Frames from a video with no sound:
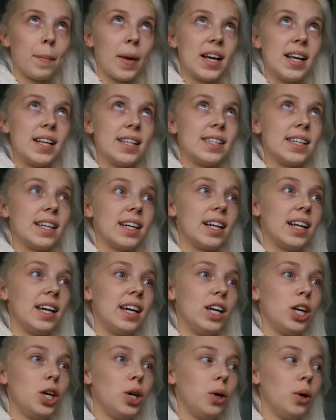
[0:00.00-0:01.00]

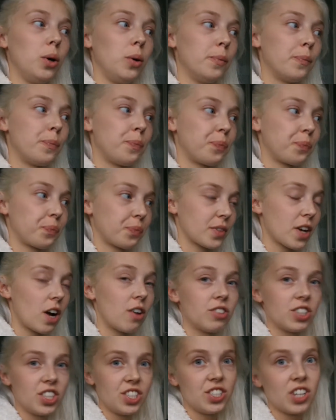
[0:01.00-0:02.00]
basically
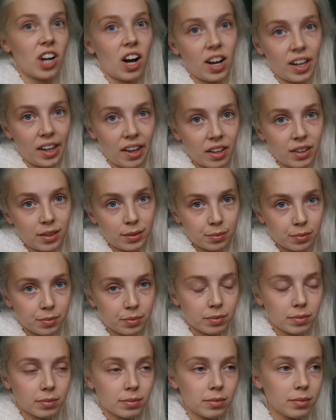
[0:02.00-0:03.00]
I want a diet
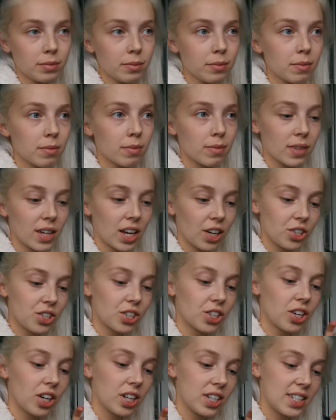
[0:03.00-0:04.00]

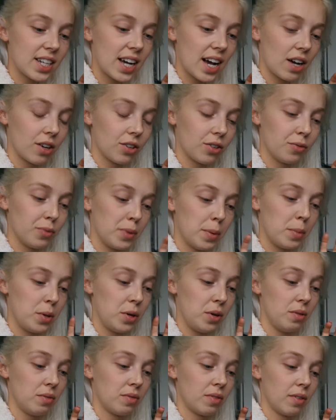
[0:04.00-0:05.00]
to cut down and
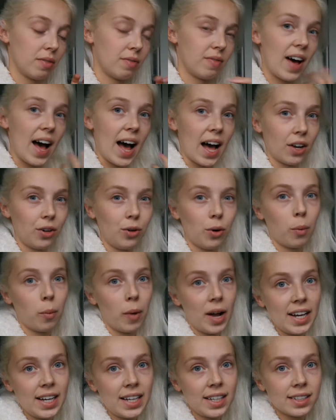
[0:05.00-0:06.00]
remove fat, not
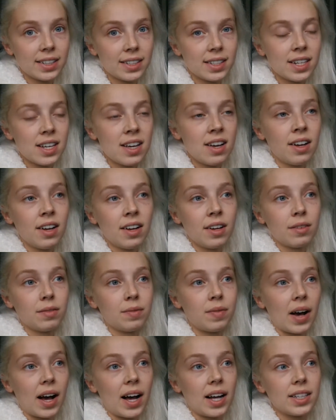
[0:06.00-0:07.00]
weight,
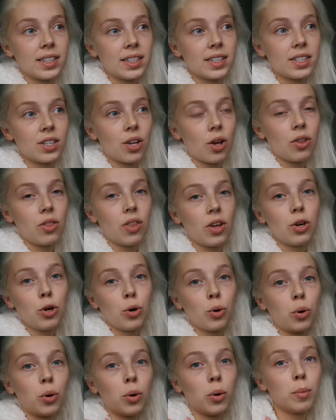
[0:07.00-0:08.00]
fat, so that
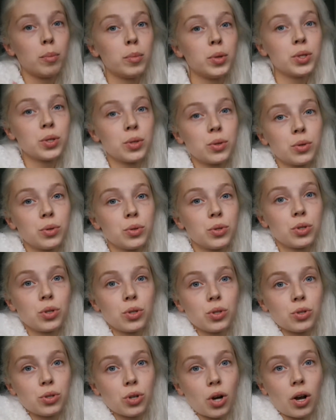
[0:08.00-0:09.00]
your muscles
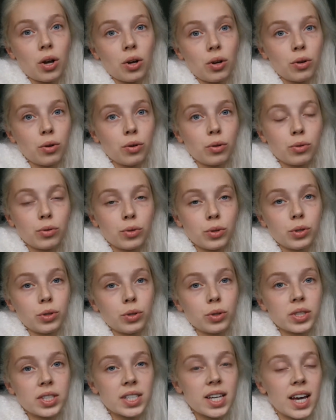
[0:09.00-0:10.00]
show through
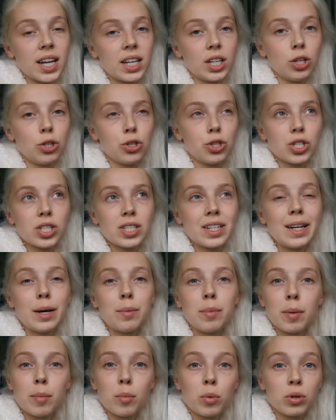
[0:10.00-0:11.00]
your skin. You're just a
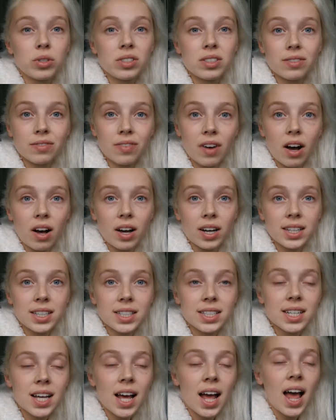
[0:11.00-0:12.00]
little bit more
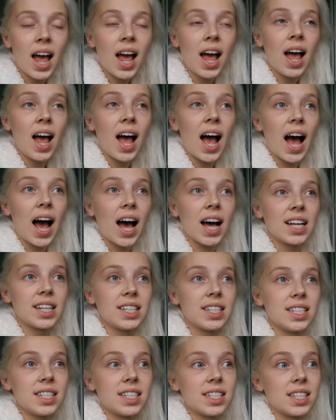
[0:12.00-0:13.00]
defined.
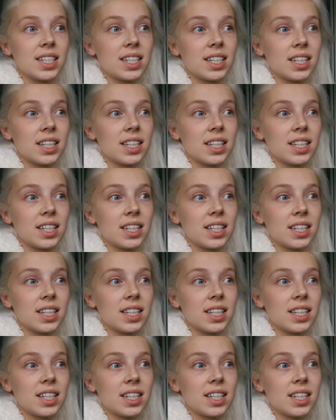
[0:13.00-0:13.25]
And